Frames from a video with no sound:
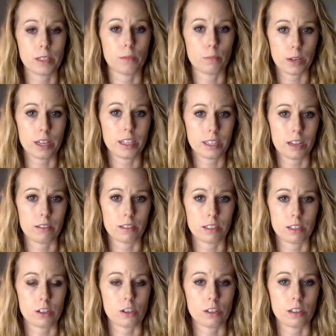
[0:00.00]
breakdown,
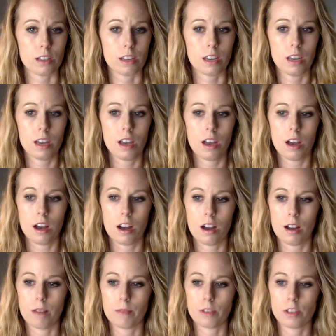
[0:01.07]
essentially.
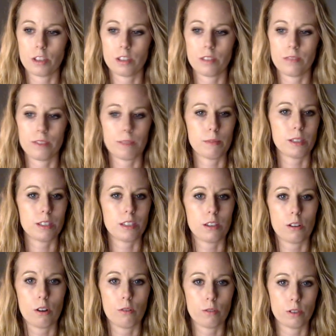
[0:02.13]
She
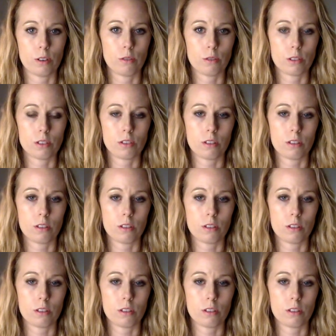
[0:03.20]
famously overdosed